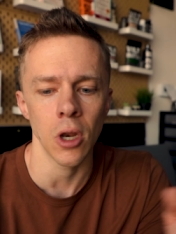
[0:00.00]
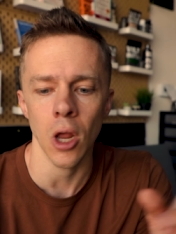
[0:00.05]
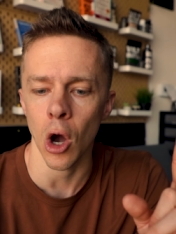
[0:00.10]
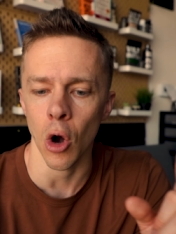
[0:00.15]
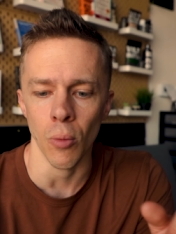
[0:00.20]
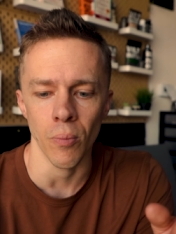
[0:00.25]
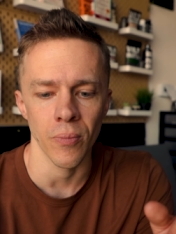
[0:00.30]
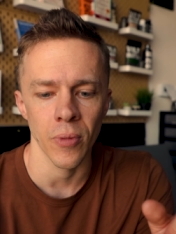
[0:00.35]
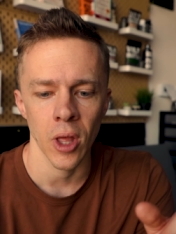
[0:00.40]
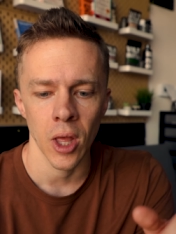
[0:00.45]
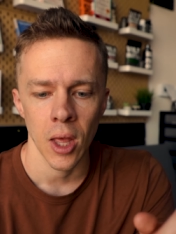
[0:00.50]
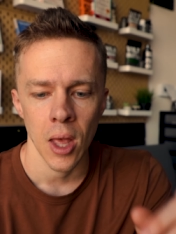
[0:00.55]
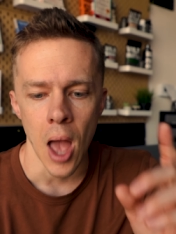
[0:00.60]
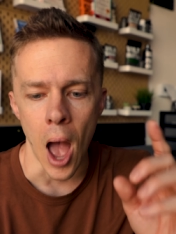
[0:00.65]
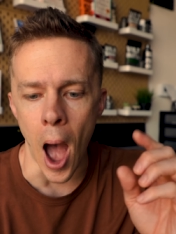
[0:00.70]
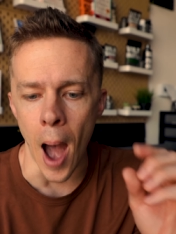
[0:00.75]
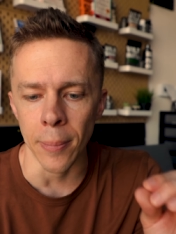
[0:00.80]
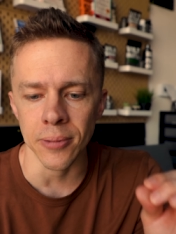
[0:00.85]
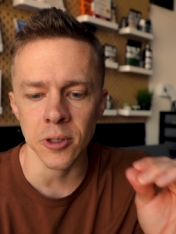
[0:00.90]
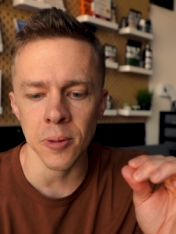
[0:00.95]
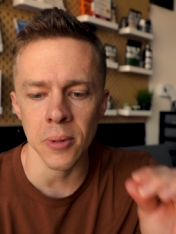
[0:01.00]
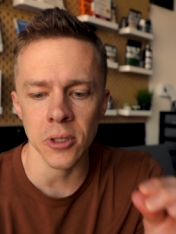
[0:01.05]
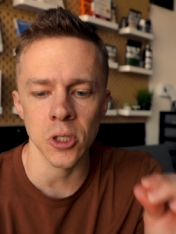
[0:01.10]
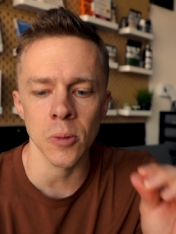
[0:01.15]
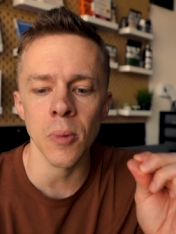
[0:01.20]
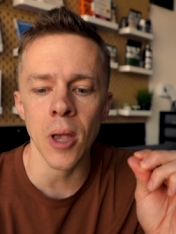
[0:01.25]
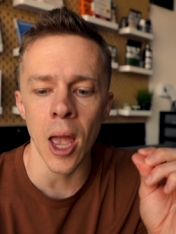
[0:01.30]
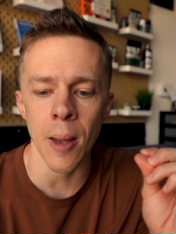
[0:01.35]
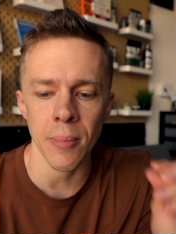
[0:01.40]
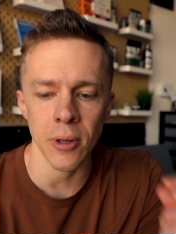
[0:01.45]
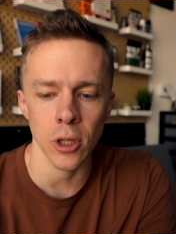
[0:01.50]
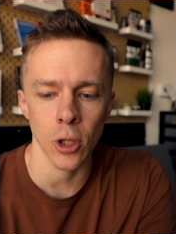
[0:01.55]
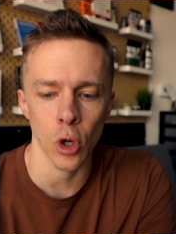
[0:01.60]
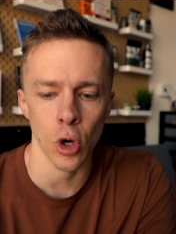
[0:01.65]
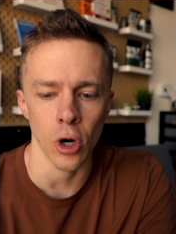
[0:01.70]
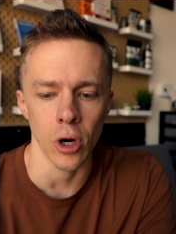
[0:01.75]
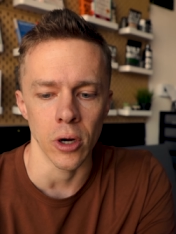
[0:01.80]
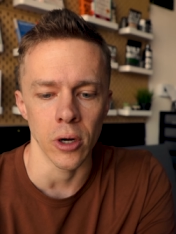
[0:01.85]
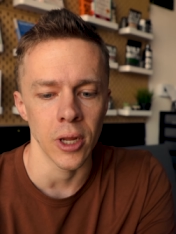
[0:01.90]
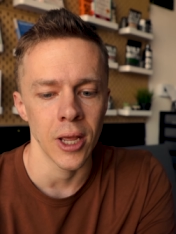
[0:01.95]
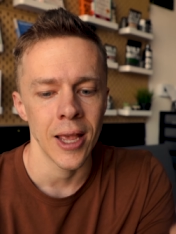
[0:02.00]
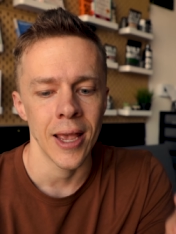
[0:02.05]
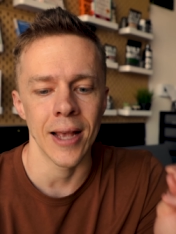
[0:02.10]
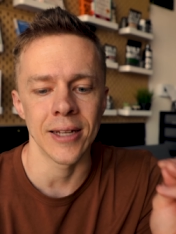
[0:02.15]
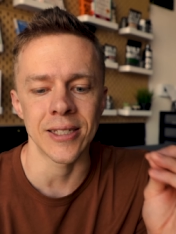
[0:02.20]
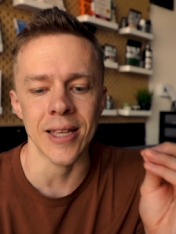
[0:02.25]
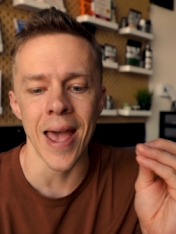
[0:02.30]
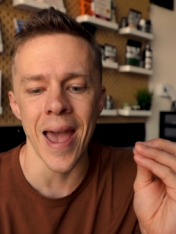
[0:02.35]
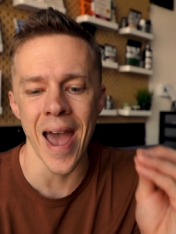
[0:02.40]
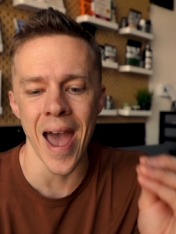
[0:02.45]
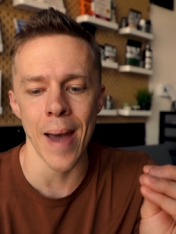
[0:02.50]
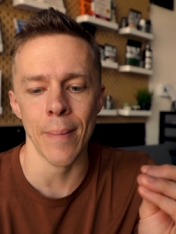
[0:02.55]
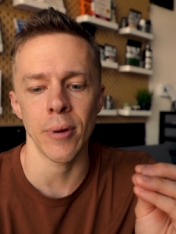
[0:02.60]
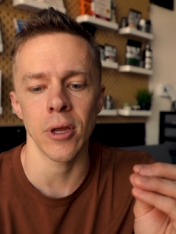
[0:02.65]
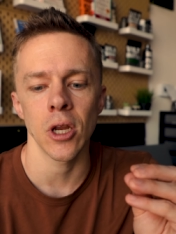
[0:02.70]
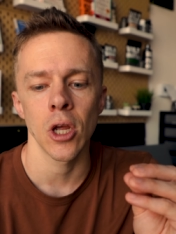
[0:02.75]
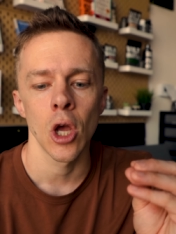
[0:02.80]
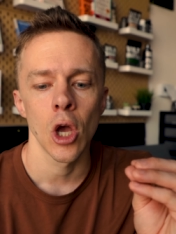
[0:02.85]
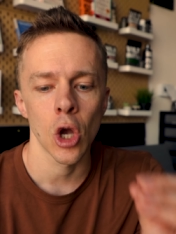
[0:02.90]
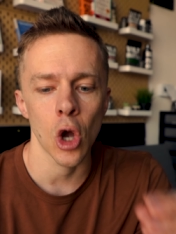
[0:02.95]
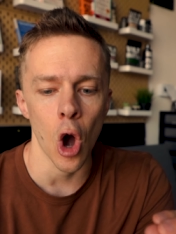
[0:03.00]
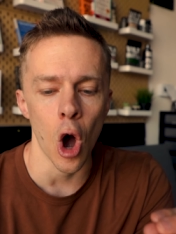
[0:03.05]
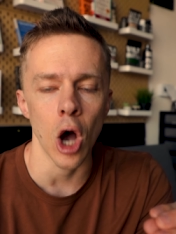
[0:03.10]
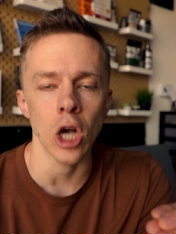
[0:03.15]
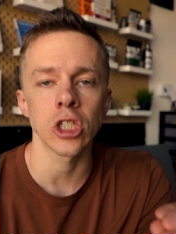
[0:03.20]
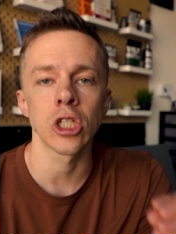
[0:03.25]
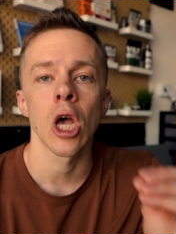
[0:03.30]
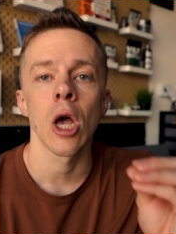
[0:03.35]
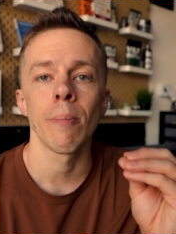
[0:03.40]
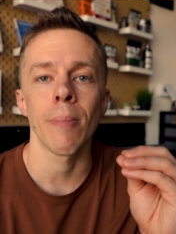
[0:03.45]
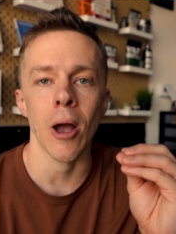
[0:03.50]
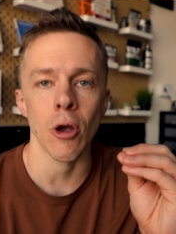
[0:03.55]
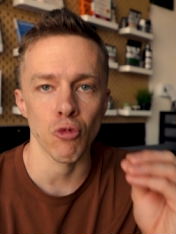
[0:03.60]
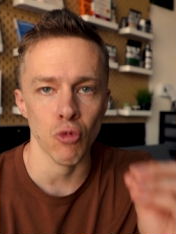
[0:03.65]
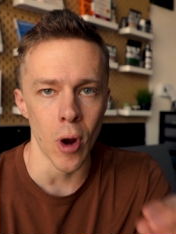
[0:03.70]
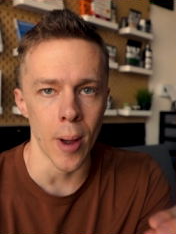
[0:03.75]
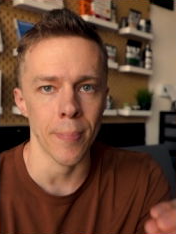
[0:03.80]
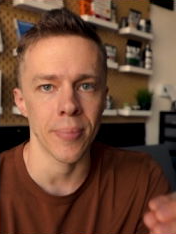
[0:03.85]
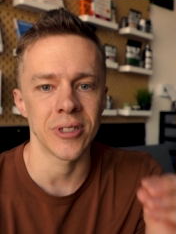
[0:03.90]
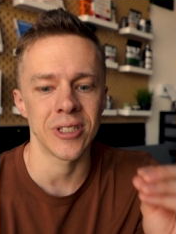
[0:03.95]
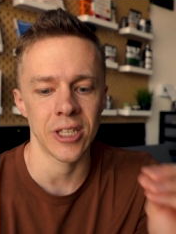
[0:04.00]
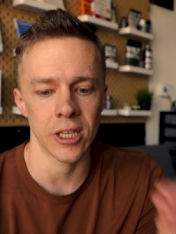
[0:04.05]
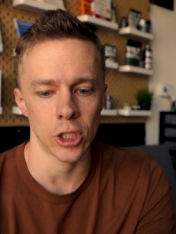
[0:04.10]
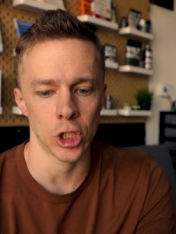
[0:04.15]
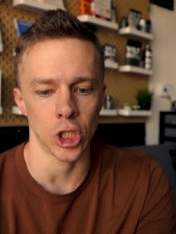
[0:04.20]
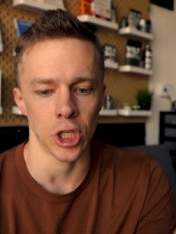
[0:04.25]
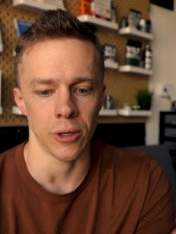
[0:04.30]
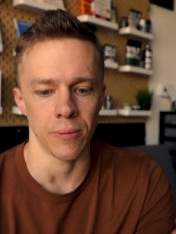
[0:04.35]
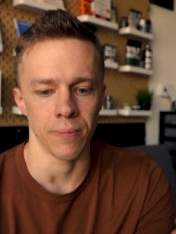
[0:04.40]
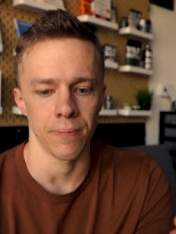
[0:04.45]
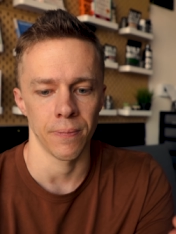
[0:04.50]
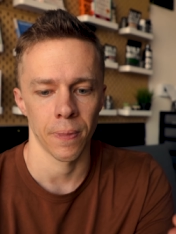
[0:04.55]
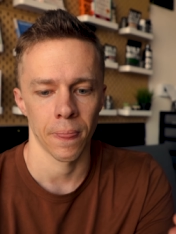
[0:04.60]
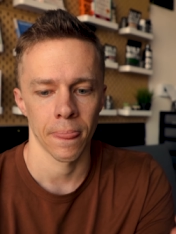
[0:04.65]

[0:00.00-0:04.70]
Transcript: No. Optimism can be learned. It's a habit caused by repetition.